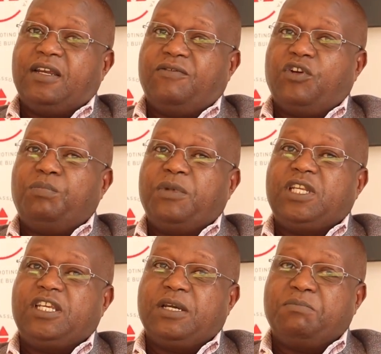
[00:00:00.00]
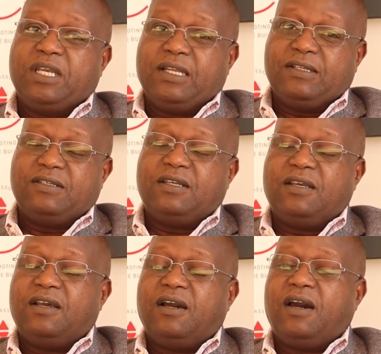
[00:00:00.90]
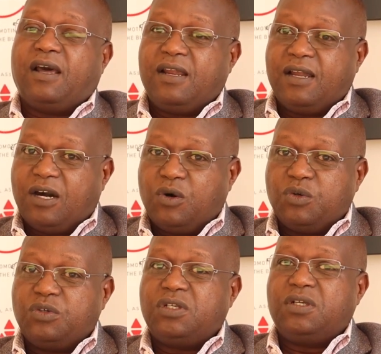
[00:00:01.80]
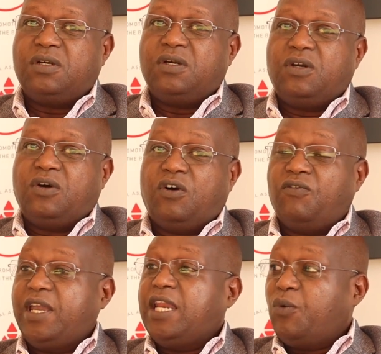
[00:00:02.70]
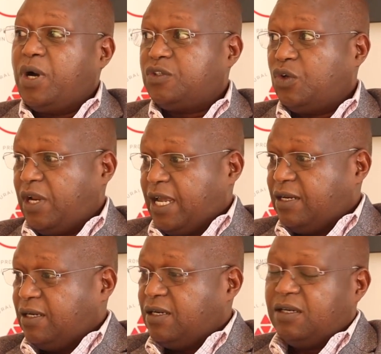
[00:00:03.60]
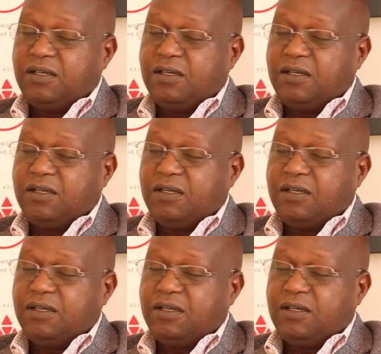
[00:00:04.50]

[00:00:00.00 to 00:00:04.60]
Development here means carrying out of any works on land